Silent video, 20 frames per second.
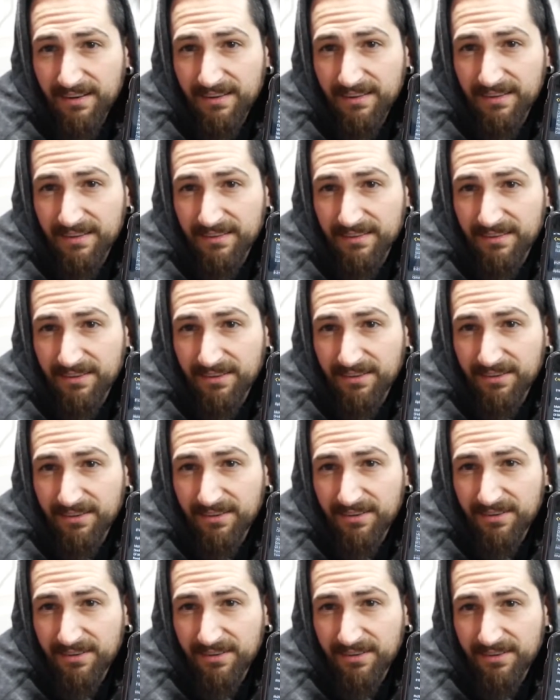Is
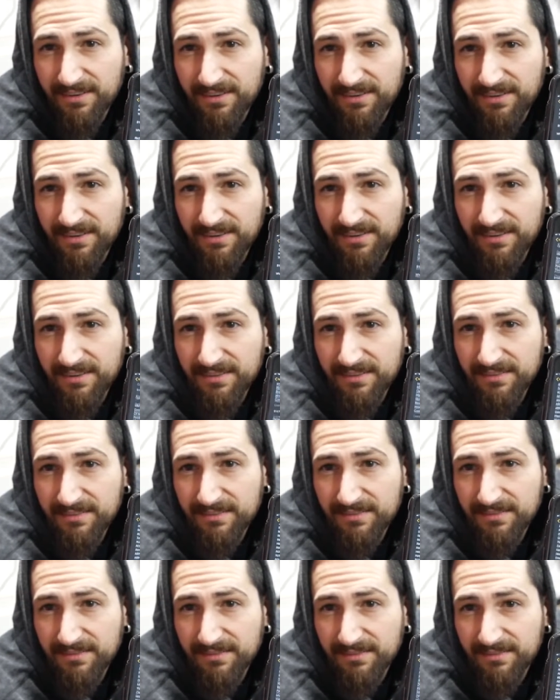all...
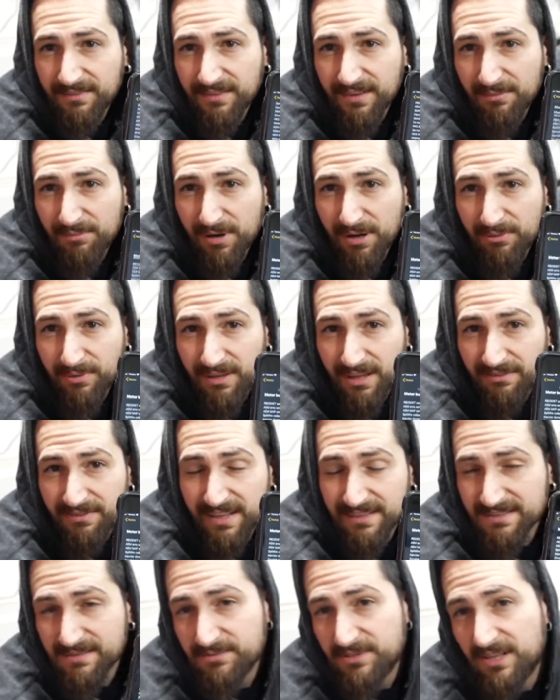Probably left
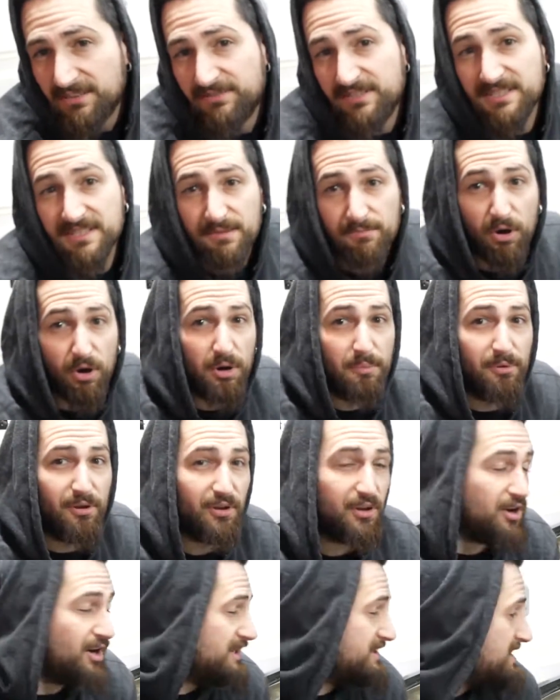out some stuff. This is the motor
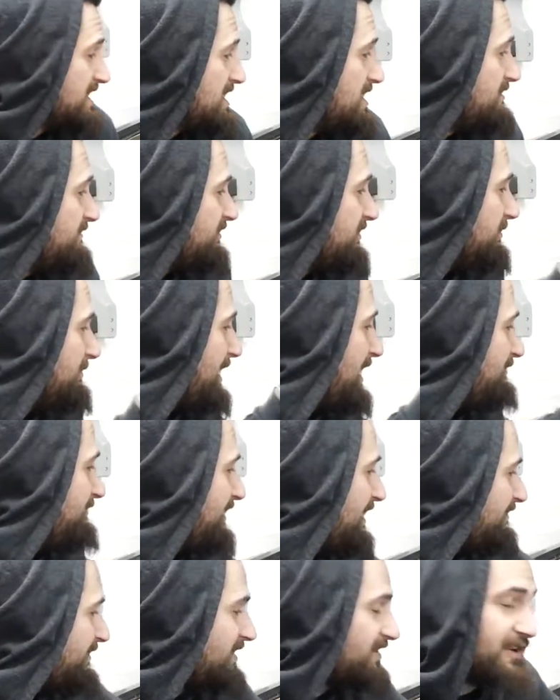build cost for my
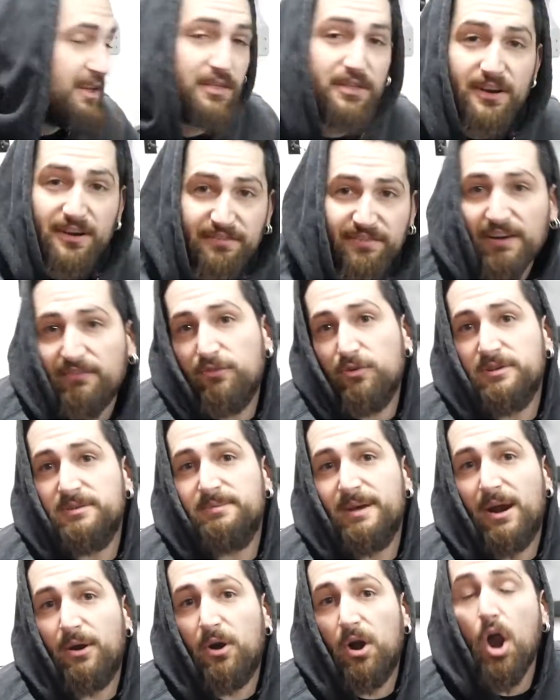535
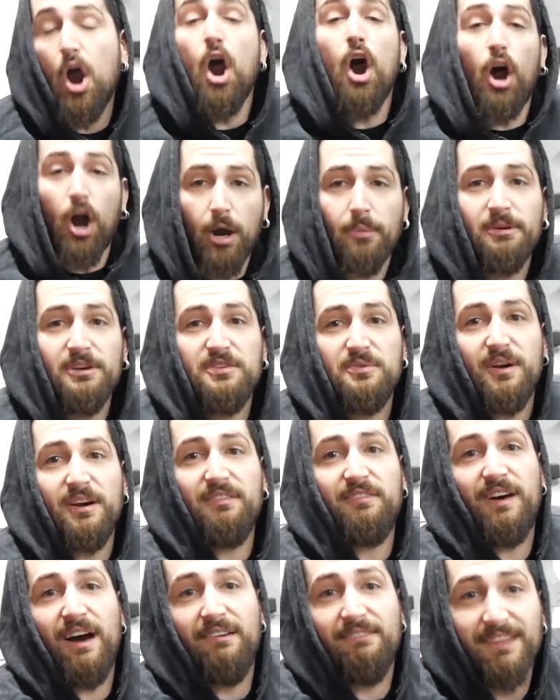horsepower
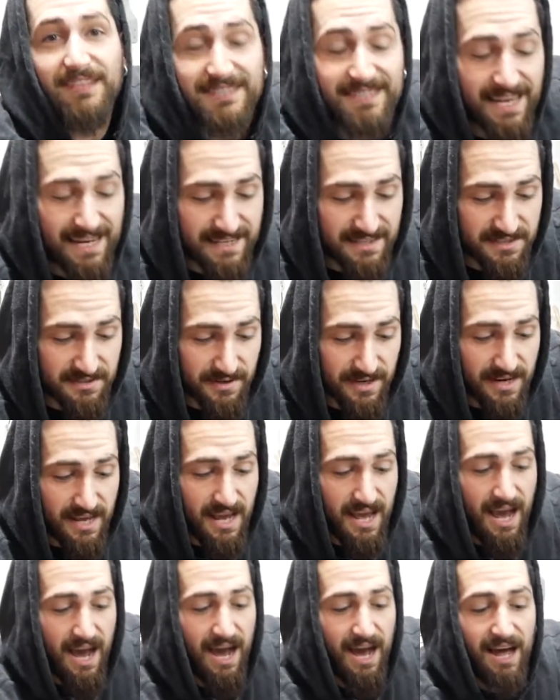RB25. Let's get into it.
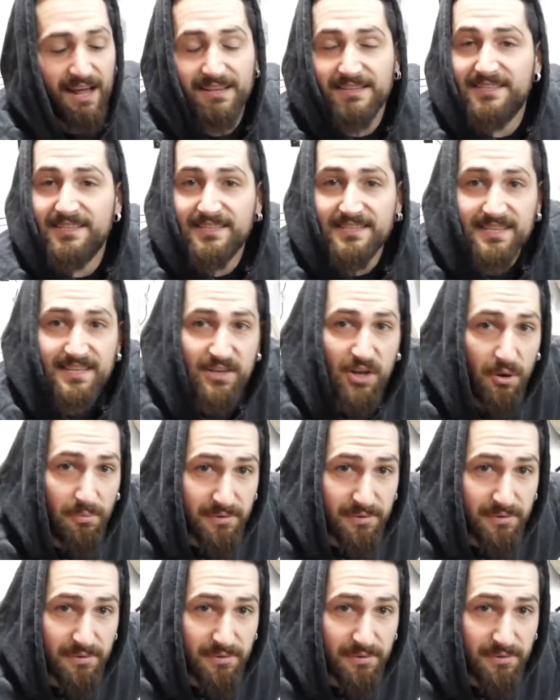This is in no